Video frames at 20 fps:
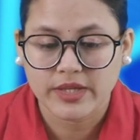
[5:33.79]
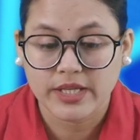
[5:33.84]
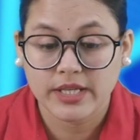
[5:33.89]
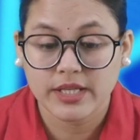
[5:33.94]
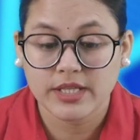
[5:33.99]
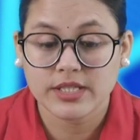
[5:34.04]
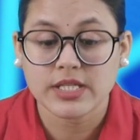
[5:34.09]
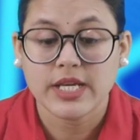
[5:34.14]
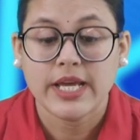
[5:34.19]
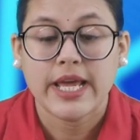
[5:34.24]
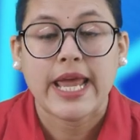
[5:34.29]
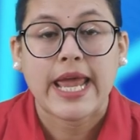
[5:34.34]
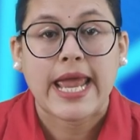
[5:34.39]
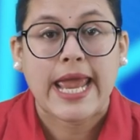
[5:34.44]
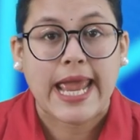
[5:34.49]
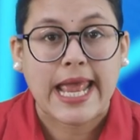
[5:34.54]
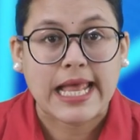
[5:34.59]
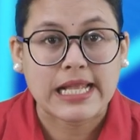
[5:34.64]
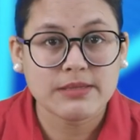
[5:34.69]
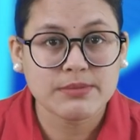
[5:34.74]
It
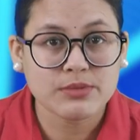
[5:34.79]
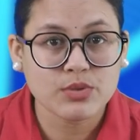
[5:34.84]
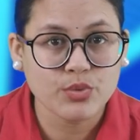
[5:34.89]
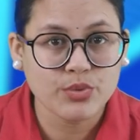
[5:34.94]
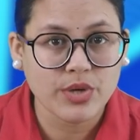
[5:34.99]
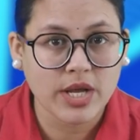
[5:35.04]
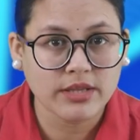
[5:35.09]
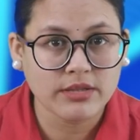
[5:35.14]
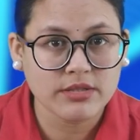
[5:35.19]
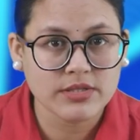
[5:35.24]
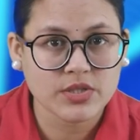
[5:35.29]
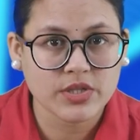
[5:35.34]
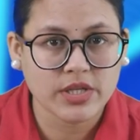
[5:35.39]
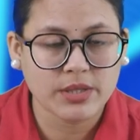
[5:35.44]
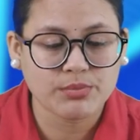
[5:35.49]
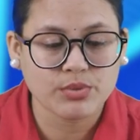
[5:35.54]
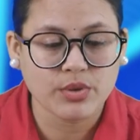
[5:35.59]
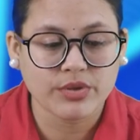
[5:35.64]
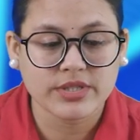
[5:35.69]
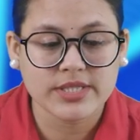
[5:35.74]
helps to run the
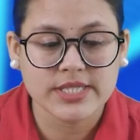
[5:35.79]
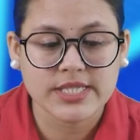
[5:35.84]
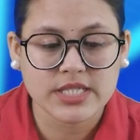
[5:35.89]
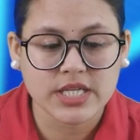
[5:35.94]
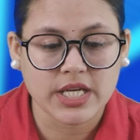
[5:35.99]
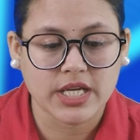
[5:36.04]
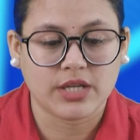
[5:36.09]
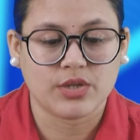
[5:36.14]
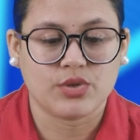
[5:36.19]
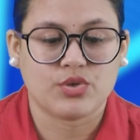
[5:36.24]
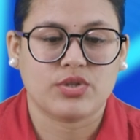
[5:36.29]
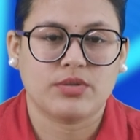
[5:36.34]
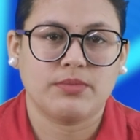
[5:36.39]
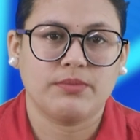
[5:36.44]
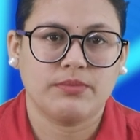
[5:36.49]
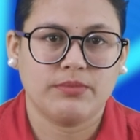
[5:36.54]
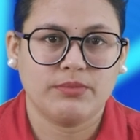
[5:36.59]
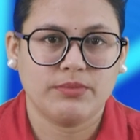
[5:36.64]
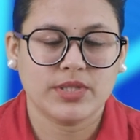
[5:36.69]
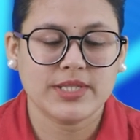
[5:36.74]
script on the stage
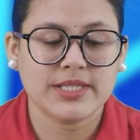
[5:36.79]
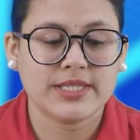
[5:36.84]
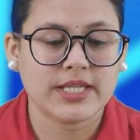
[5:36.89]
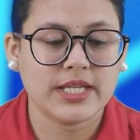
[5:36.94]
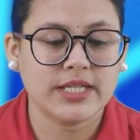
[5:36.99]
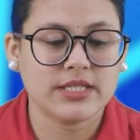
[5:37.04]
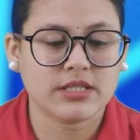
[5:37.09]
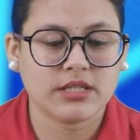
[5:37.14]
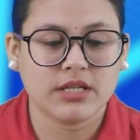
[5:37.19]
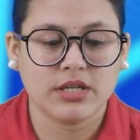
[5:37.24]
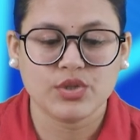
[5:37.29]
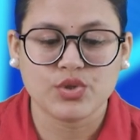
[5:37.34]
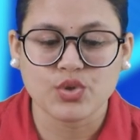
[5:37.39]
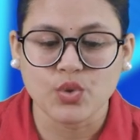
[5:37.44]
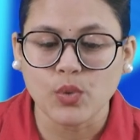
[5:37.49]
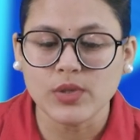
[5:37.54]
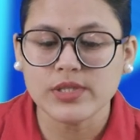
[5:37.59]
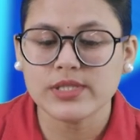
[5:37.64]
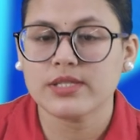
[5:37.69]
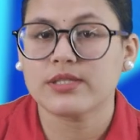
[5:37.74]
because it
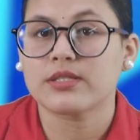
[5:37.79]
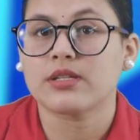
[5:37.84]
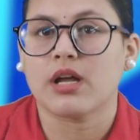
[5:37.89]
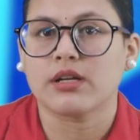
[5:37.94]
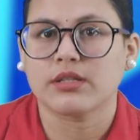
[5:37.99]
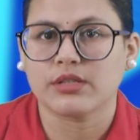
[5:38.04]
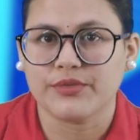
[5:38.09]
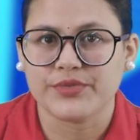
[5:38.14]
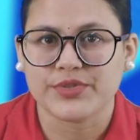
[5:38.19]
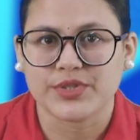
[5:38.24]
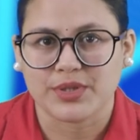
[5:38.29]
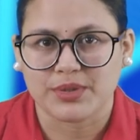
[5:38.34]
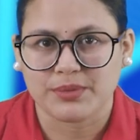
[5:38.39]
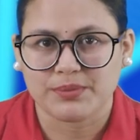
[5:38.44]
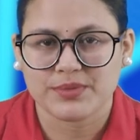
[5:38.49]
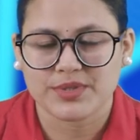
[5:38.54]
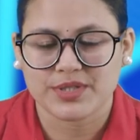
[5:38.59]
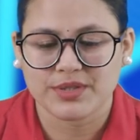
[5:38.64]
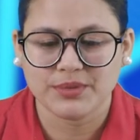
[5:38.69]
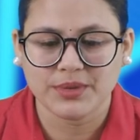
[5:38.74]
controls the starting of
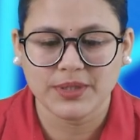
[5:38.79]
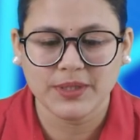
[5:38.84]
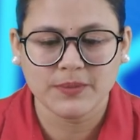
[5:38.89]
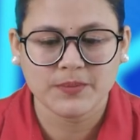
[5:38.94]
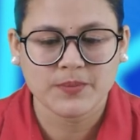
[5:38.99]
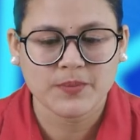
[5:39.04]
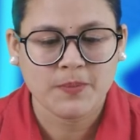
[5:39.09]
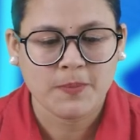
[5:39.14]
scripts. Okay,